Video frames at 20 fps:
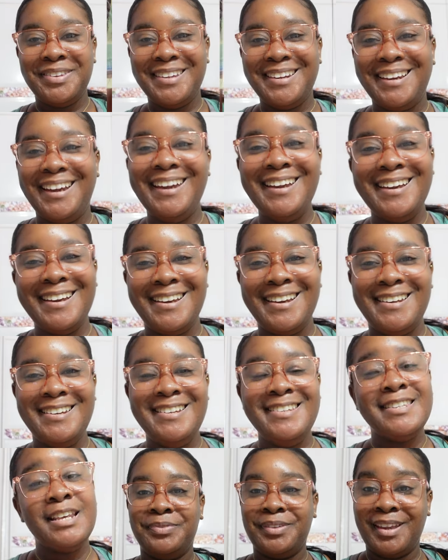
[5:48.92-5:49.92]
Hey
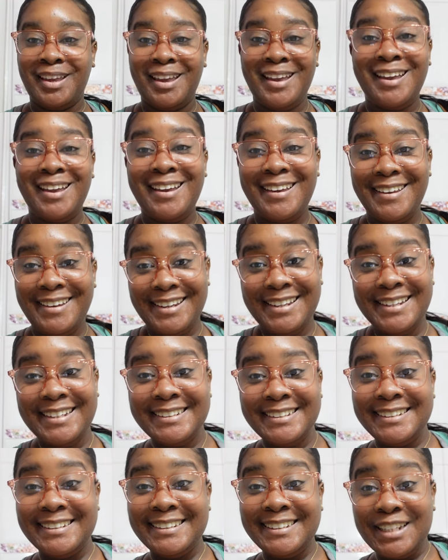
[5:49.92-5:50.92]
guys, it
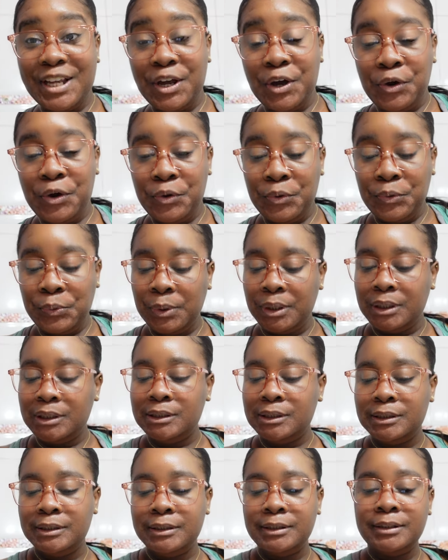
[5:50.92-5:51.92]
is now
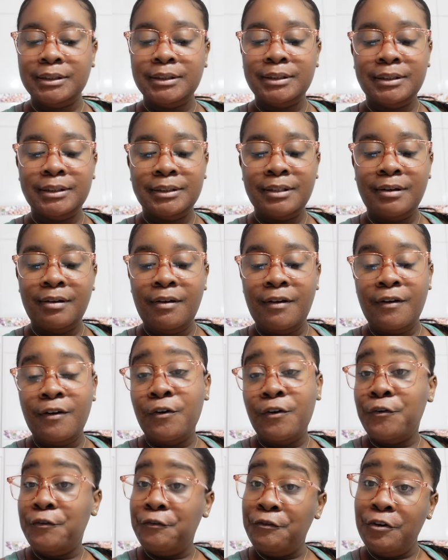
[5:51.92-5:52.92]

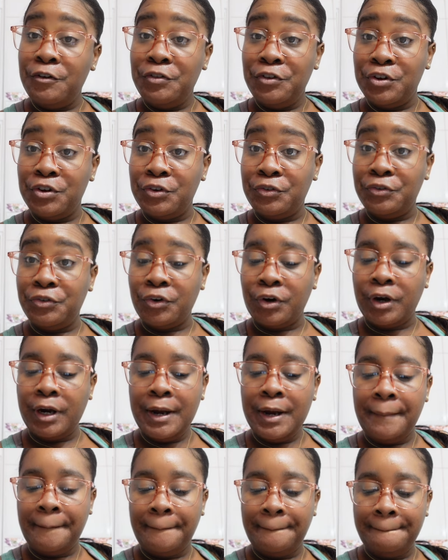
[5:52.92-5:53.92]

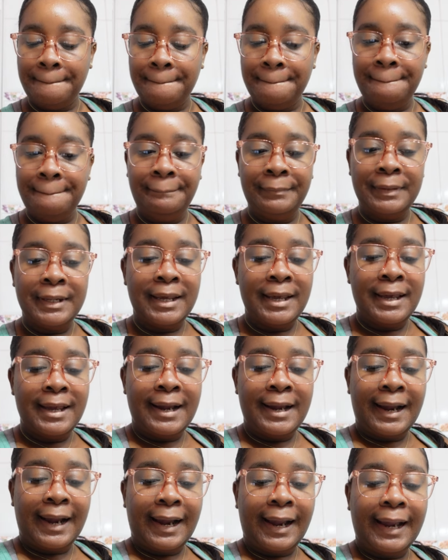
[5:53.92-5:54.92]
4:34
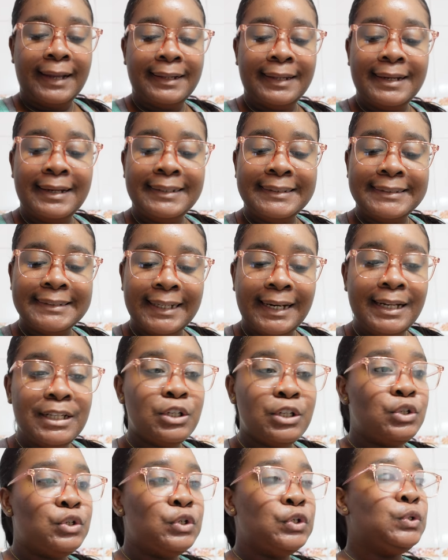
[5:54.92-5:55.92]
and I decided
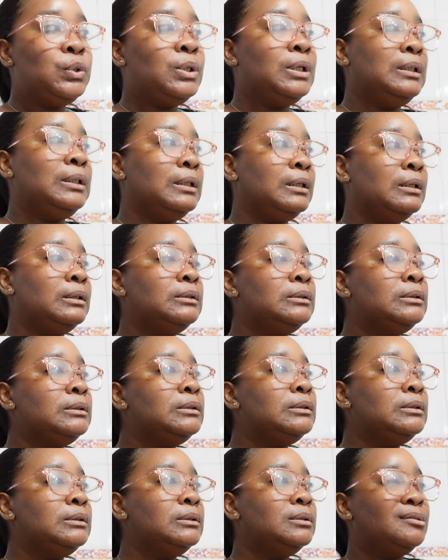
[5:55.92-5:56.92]
to do a
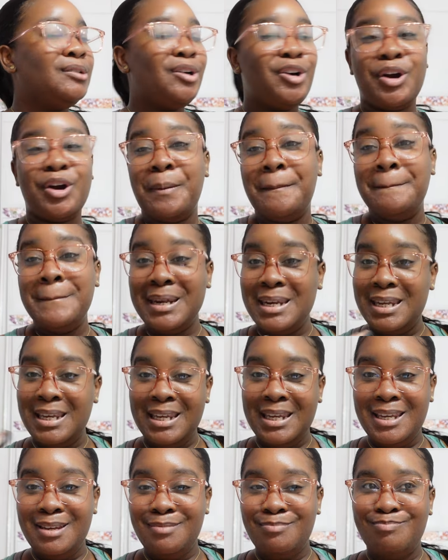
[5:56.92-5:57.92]
little or a
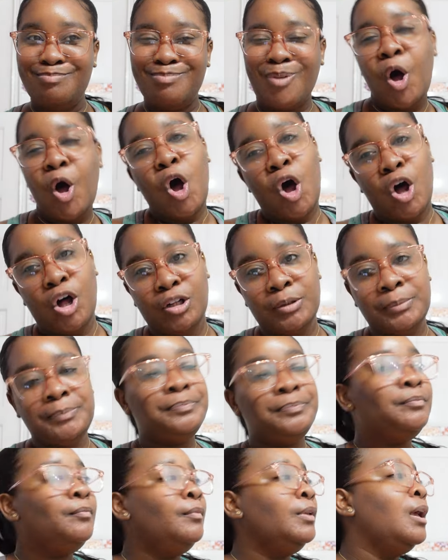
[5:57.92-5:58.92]
mini haul.
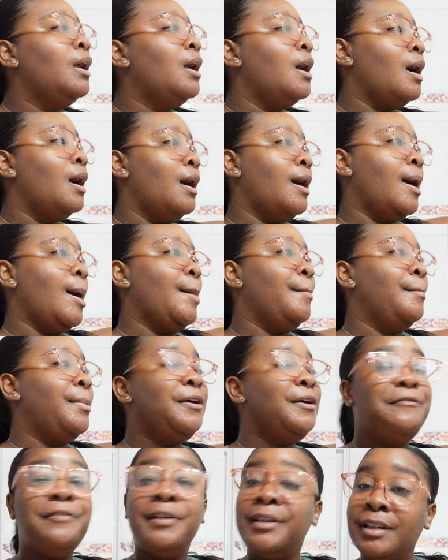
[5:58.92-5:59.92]

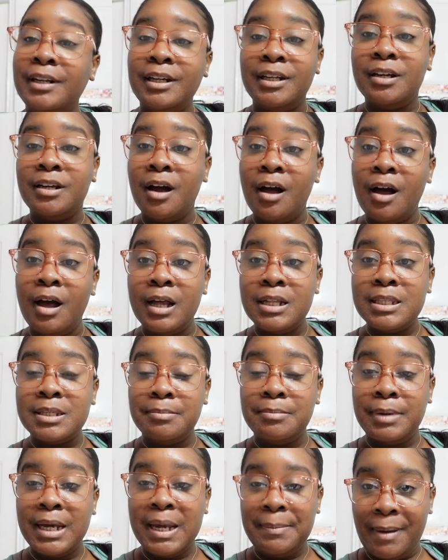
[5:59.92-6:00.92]
I finally got
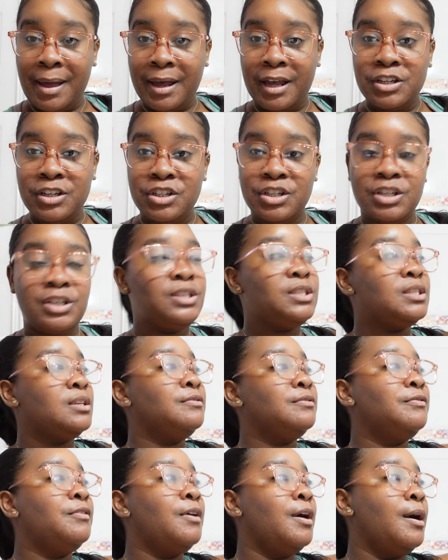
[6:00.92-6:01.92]
my packages
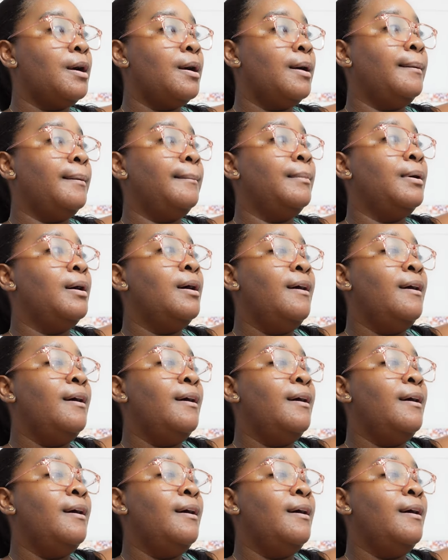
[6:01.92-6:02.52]
from